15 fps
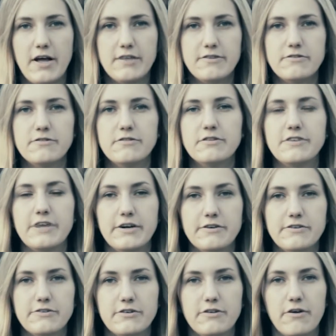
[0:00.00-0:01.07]
entered the
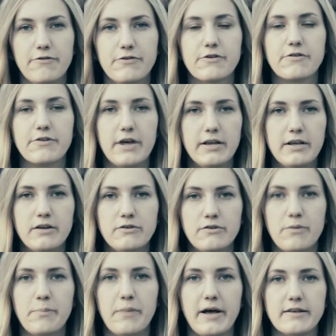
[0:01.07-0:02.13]
territory of Ukrainian
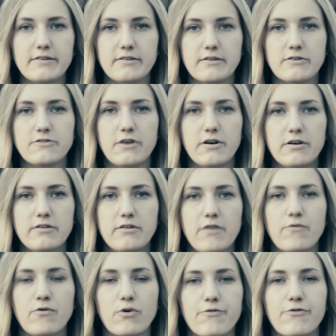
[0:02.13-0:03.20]
Donbas and started a
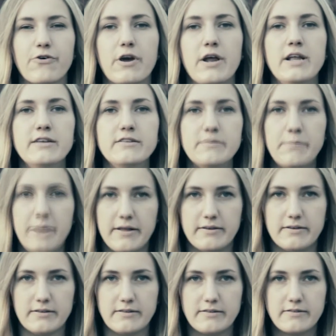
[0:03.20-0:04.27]
war for
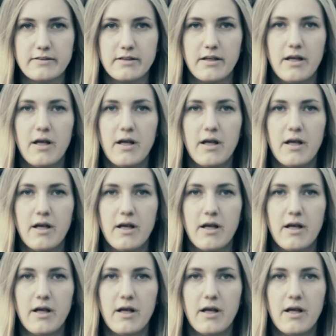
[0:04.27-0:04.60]
independence.